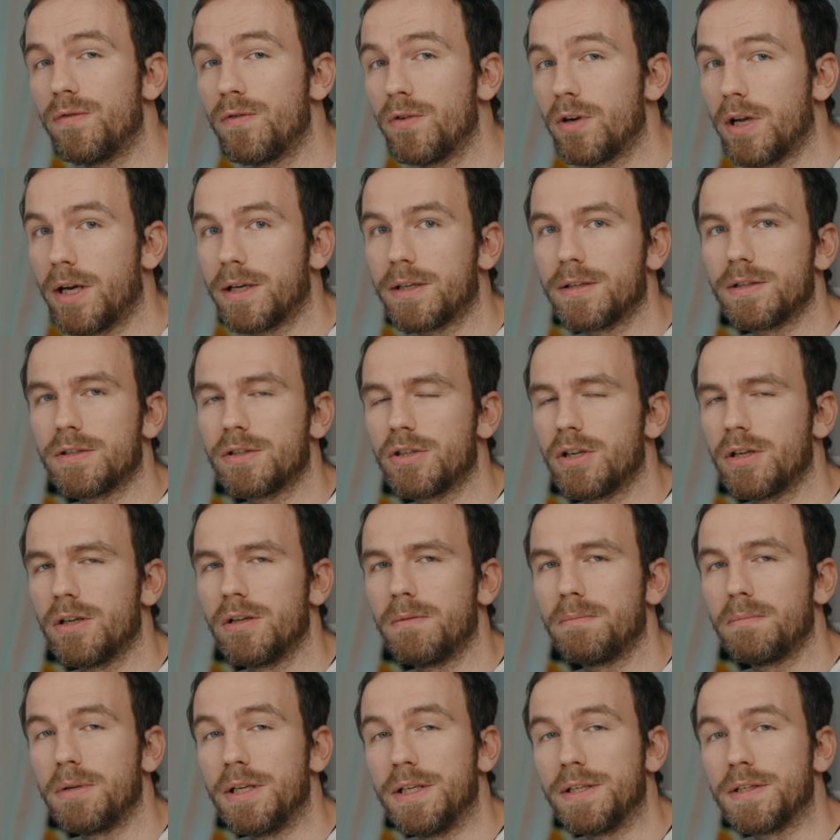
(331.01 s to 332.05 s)
If you like this
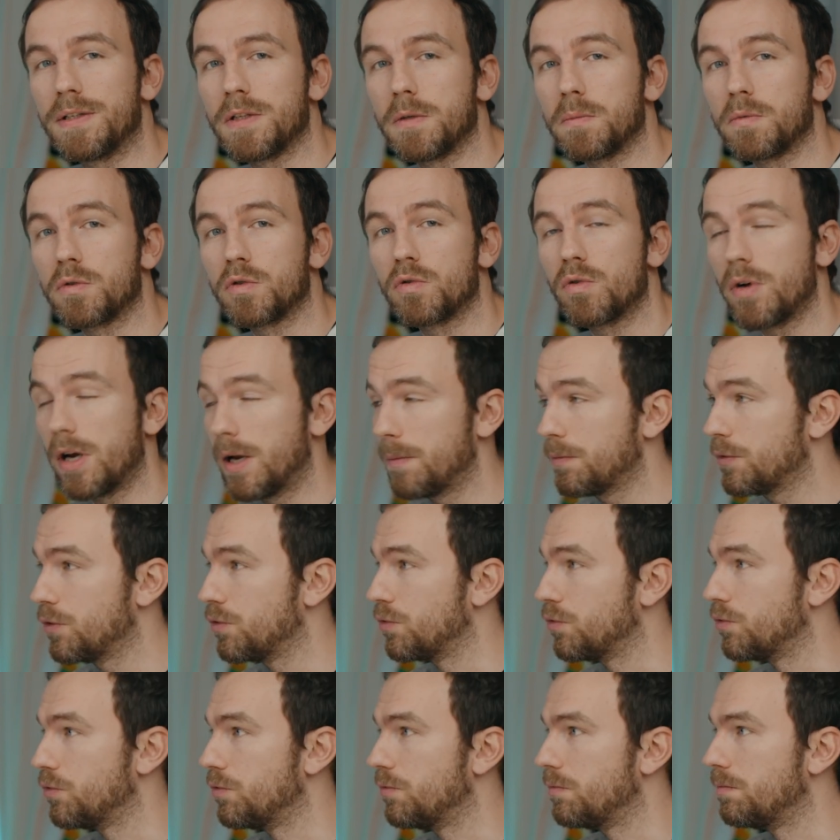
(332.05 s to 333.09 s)
channel, please subscribe
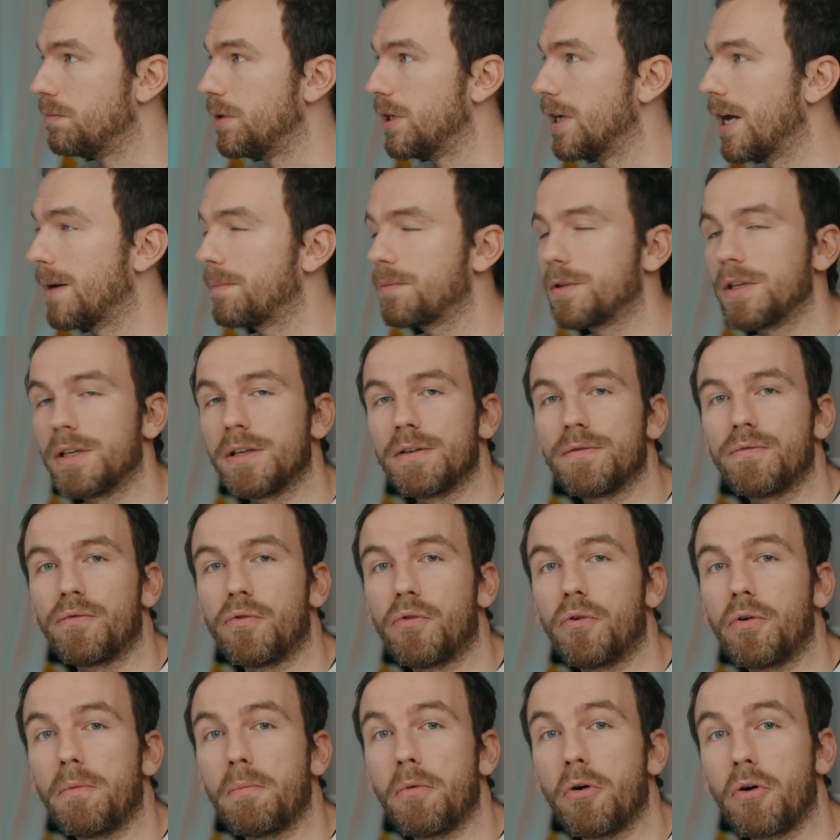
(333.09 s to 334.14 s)
to be updated
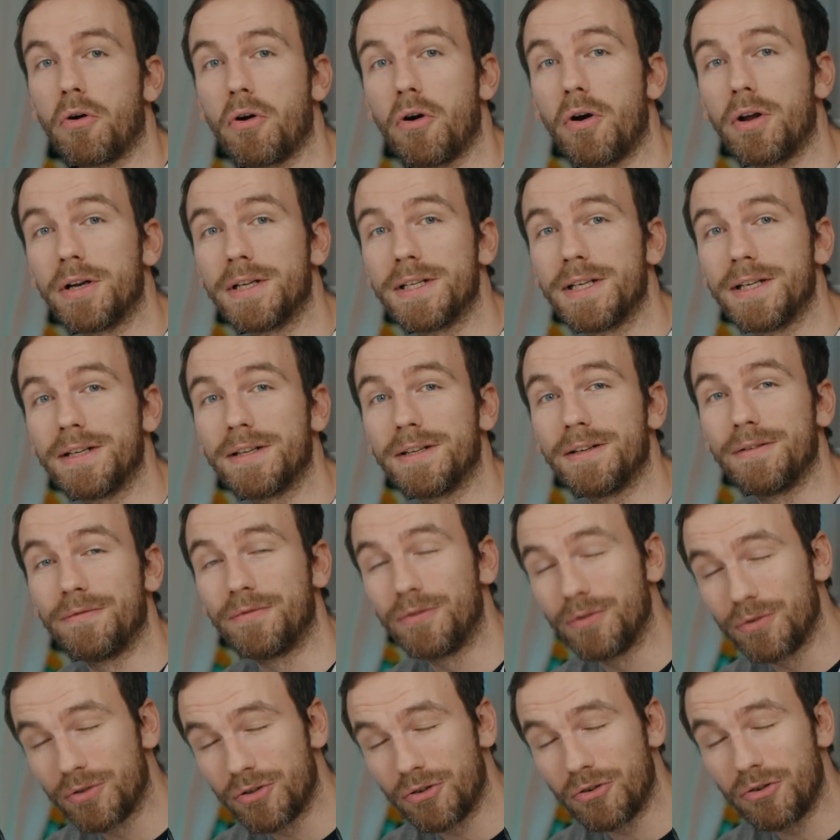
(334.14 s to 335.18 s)
for more content in the
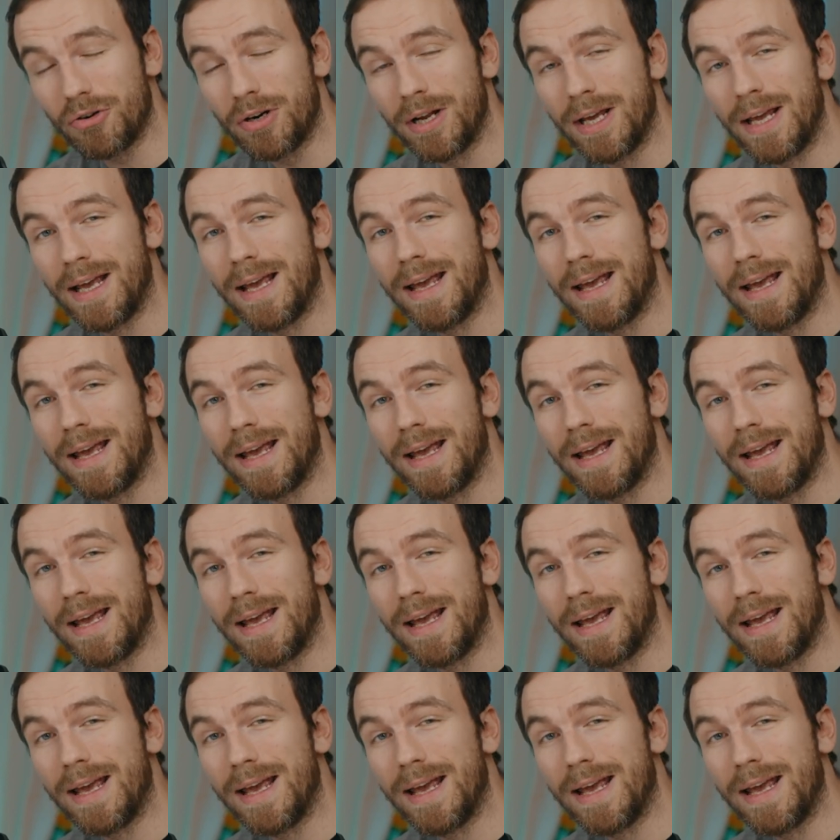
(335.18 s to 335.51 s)
future.